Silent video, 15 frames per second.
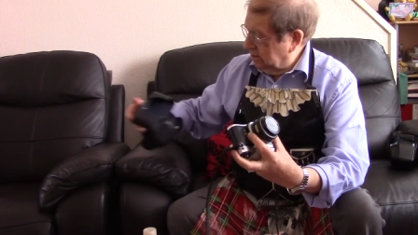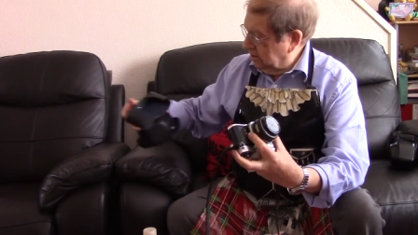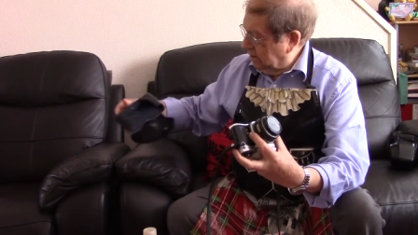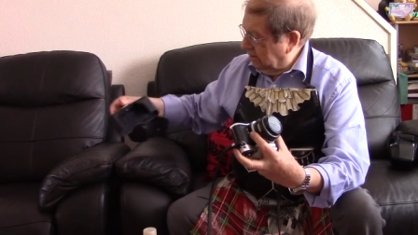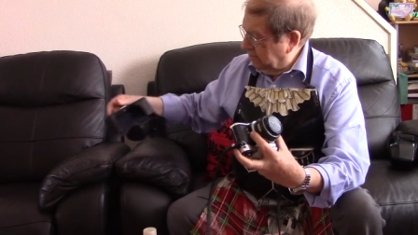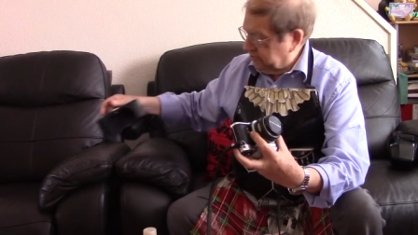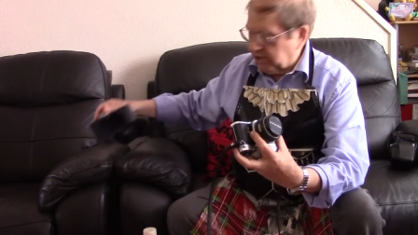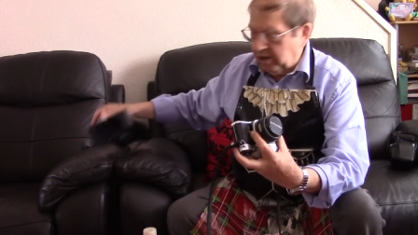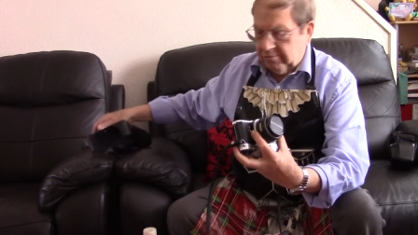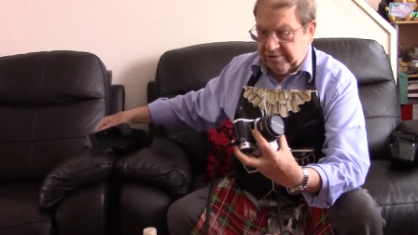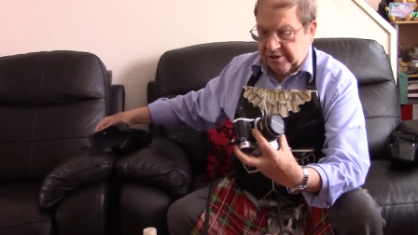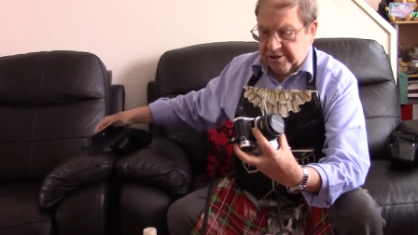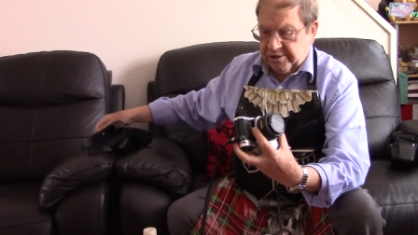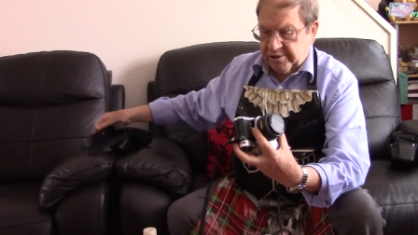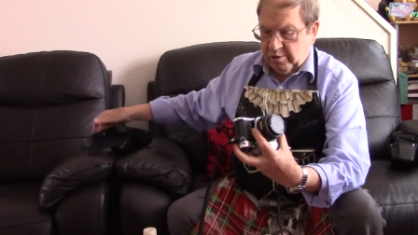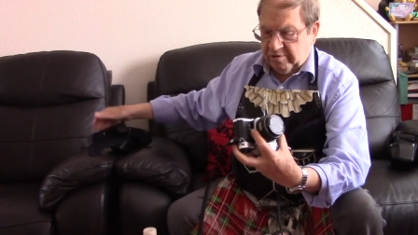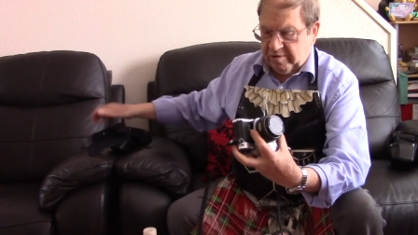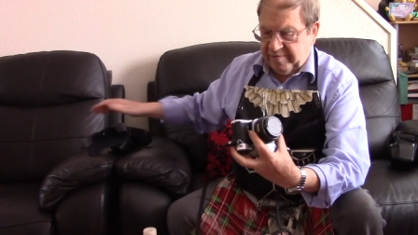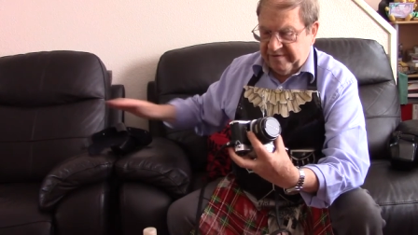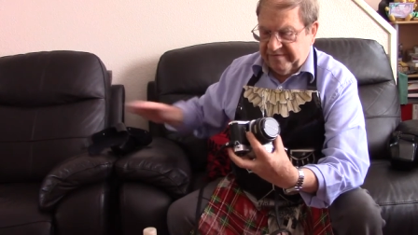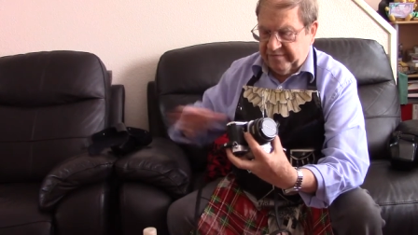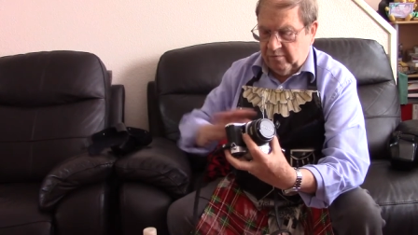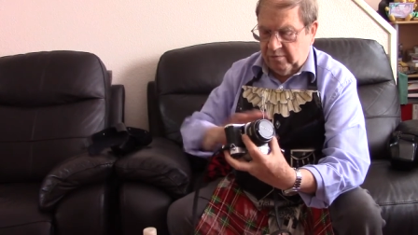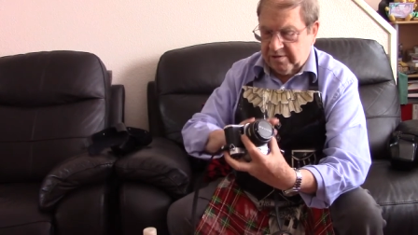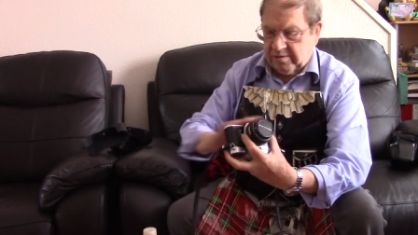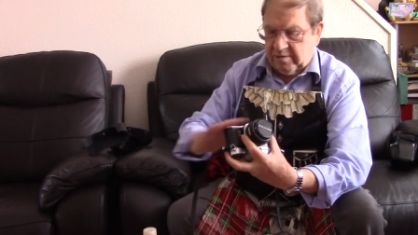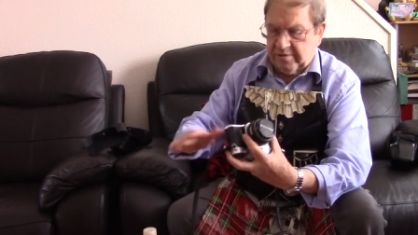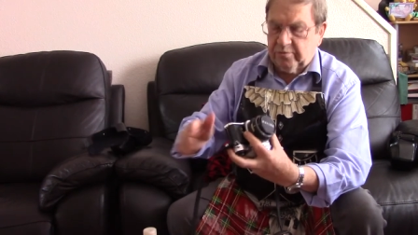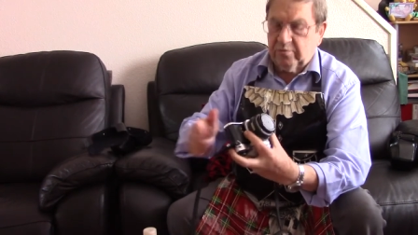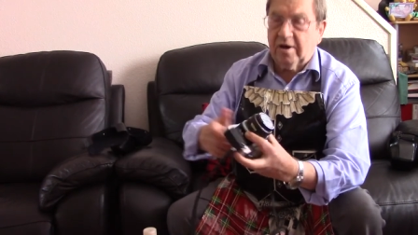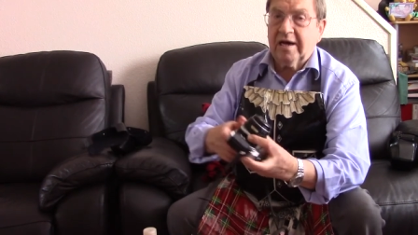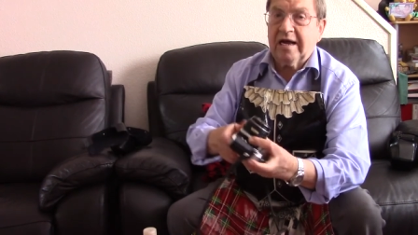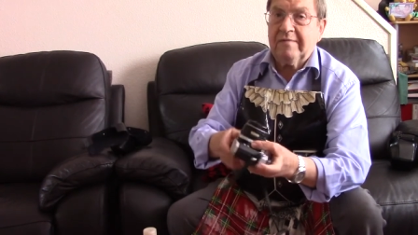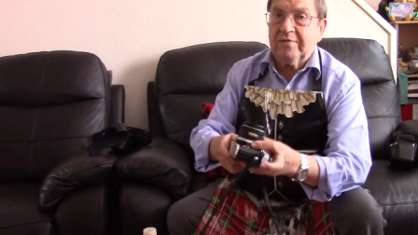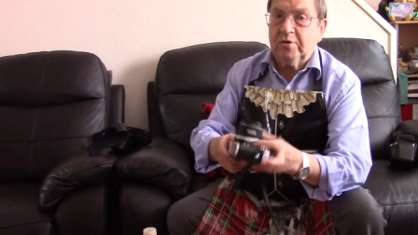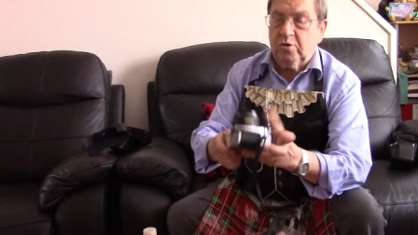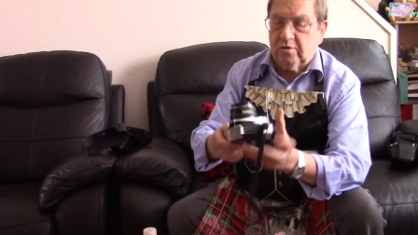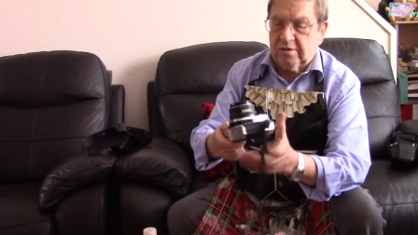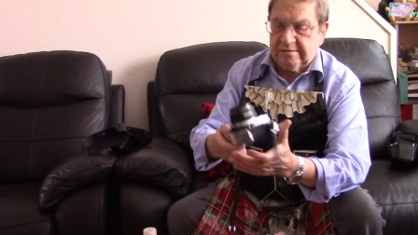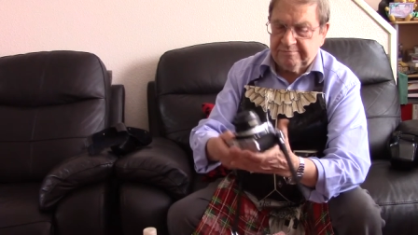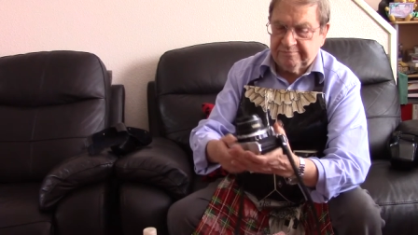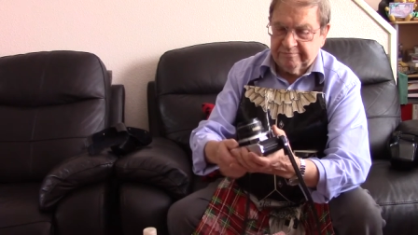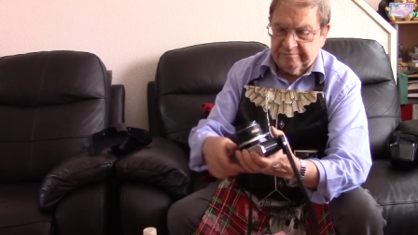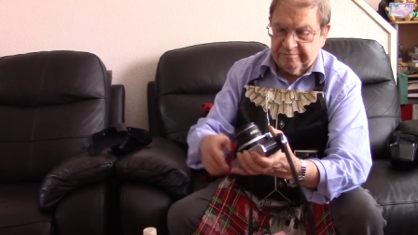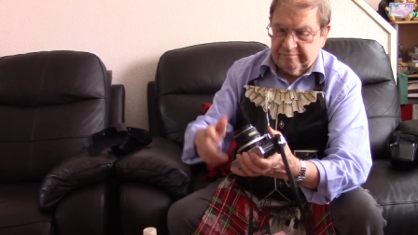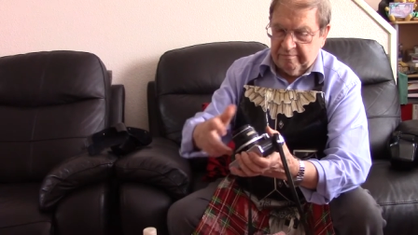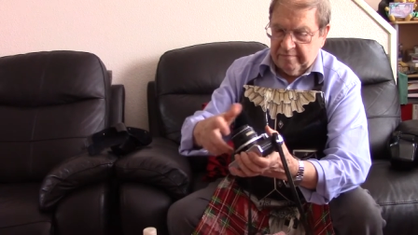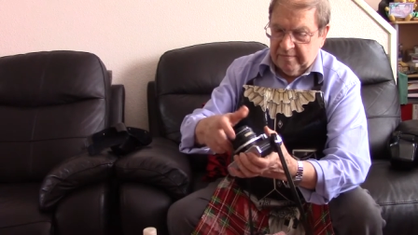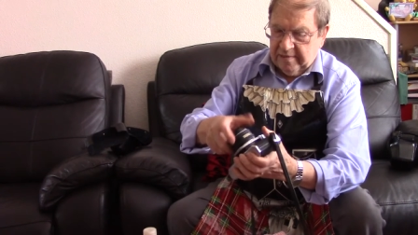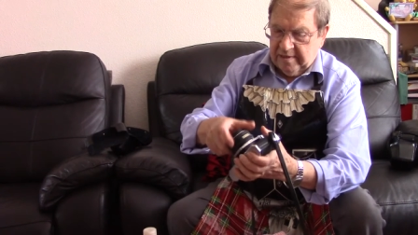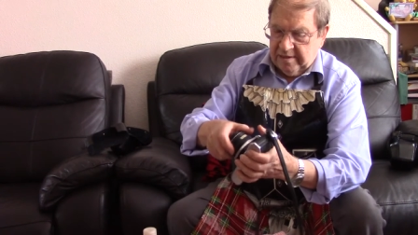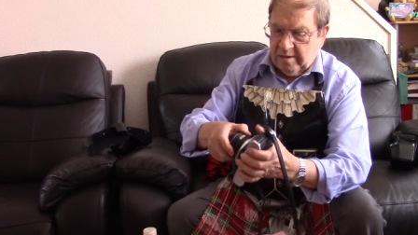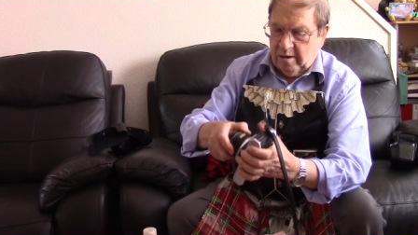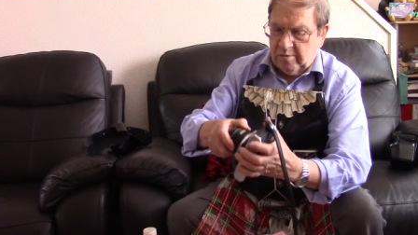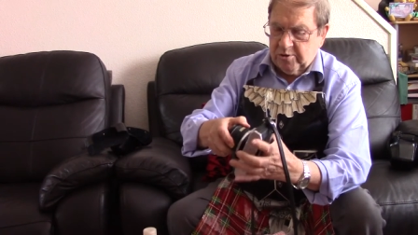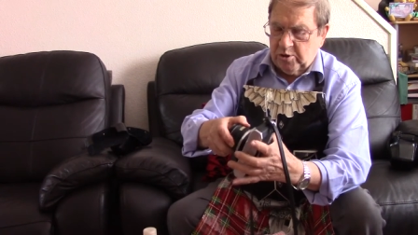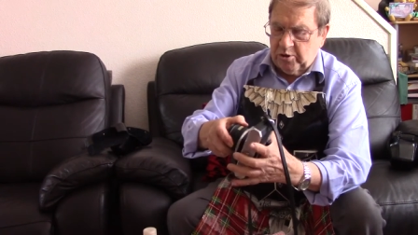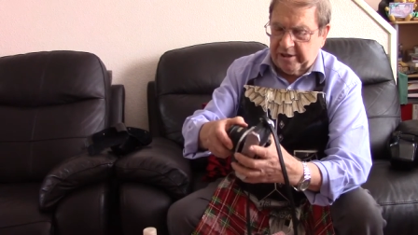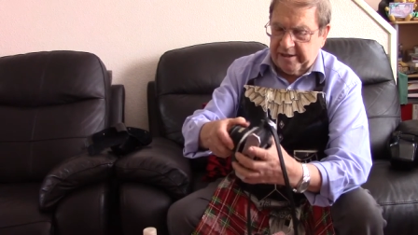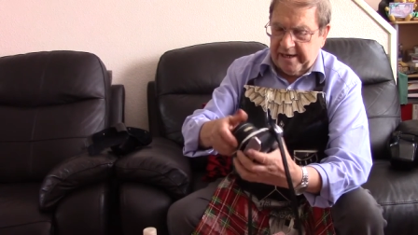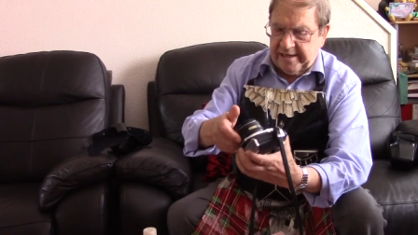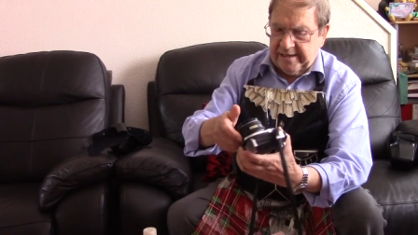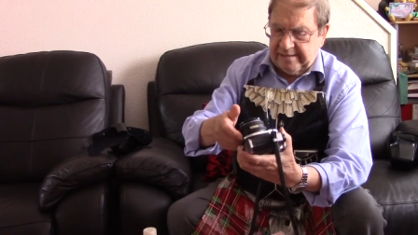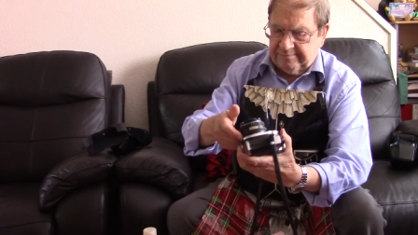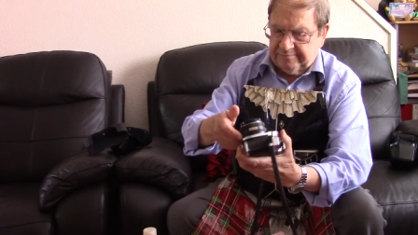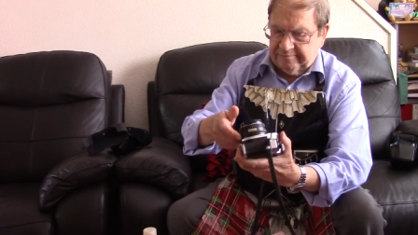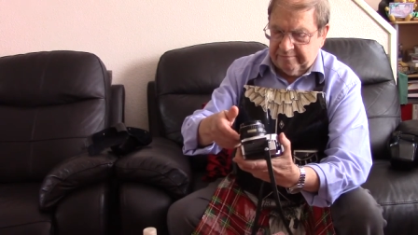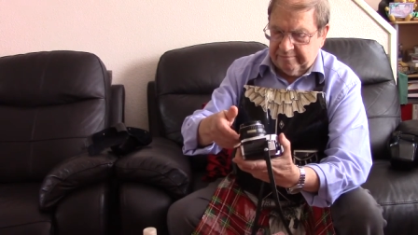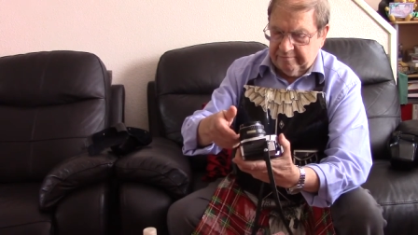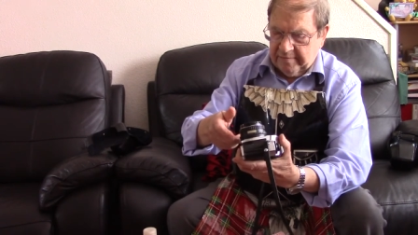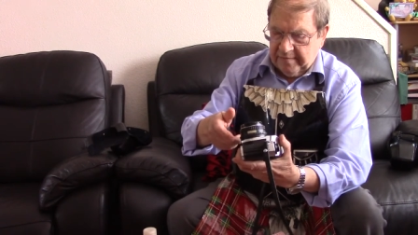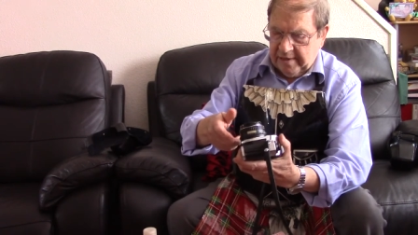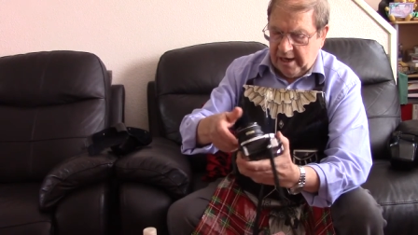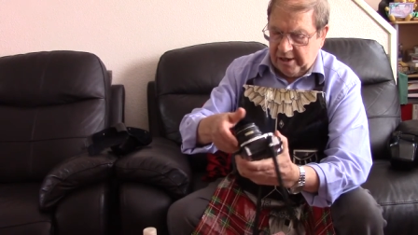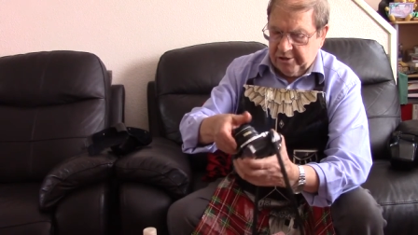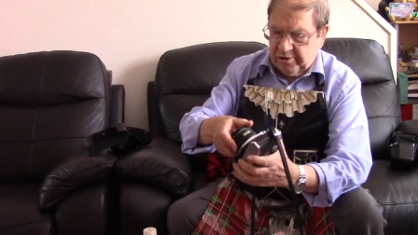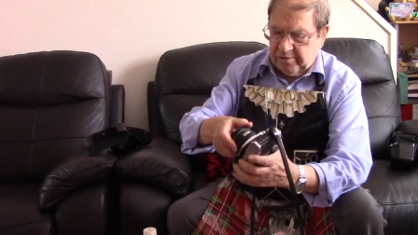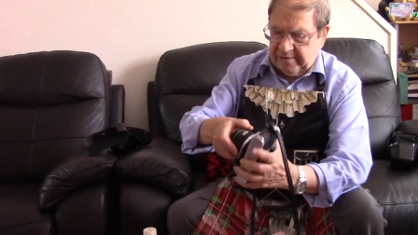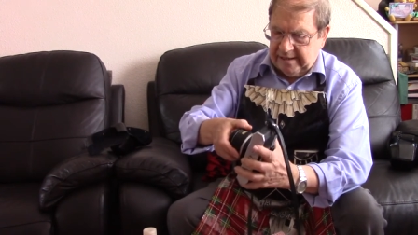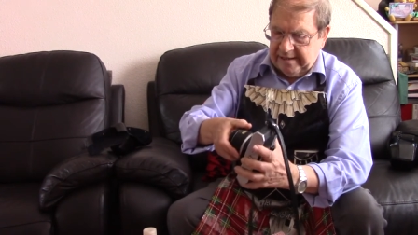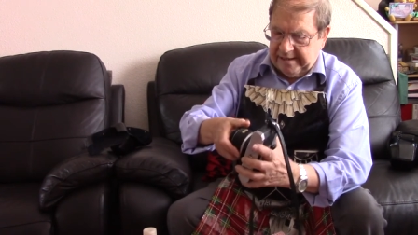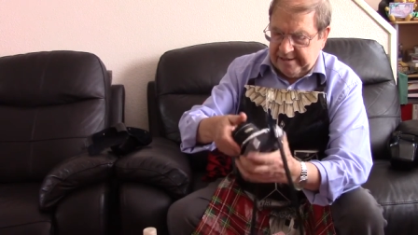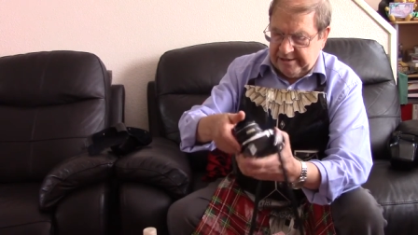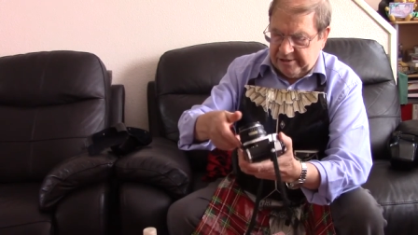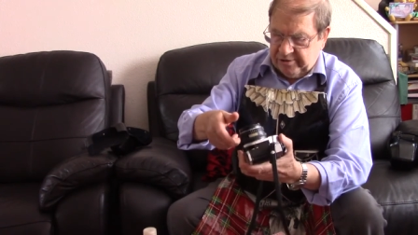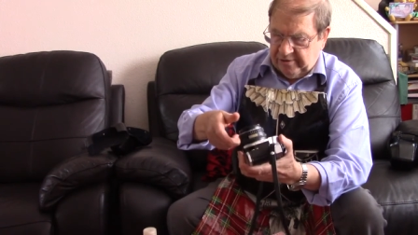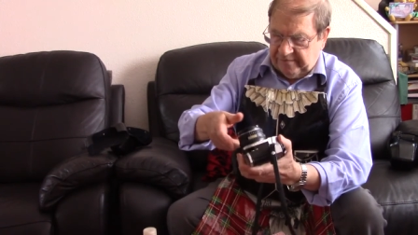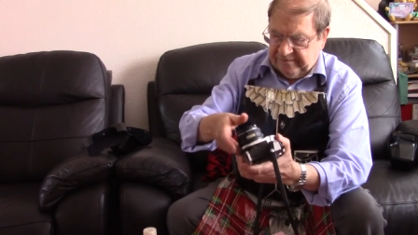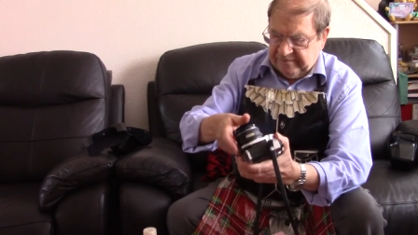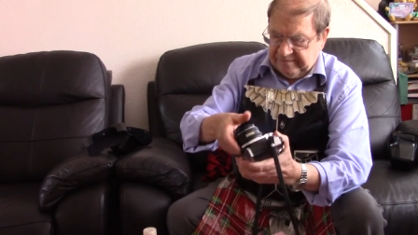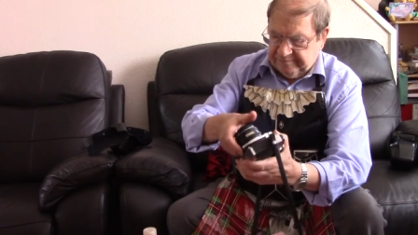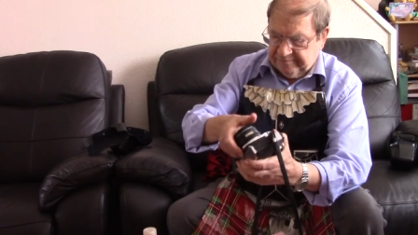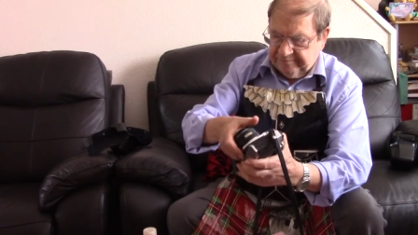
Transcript: I've told this story before, so I thought I'll have a look so I was looking at it and I took the lens off